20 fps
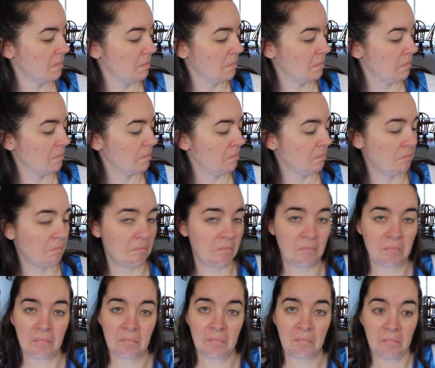
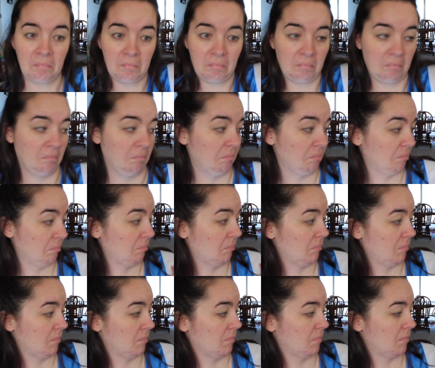
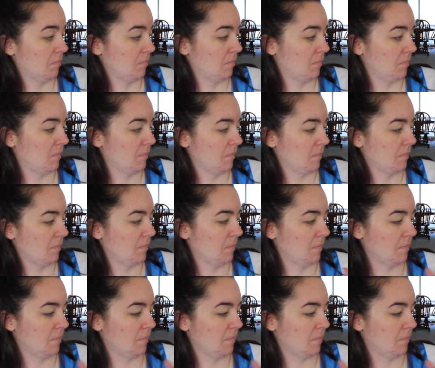[no speech]